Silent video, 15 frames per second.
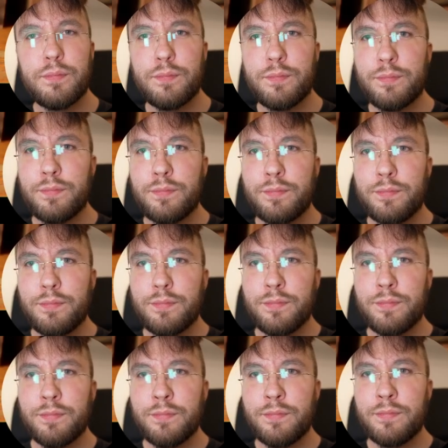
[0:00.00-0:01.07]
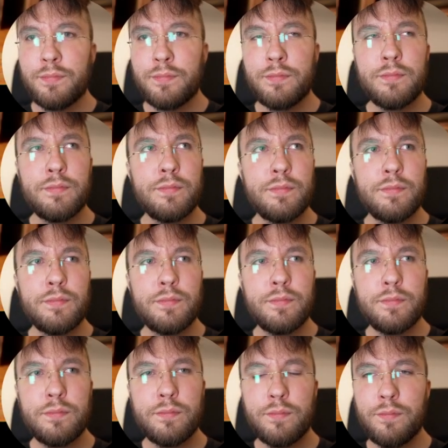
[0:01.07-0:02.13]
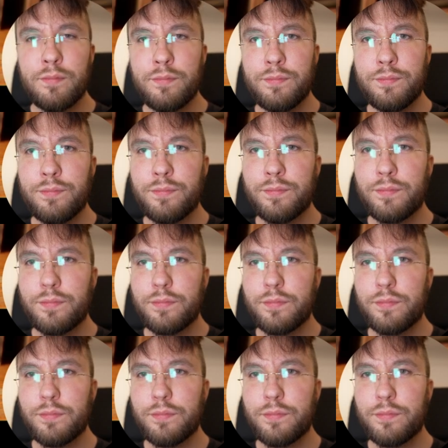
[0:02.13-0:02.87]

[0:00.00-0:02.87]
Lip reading: Nothing is said.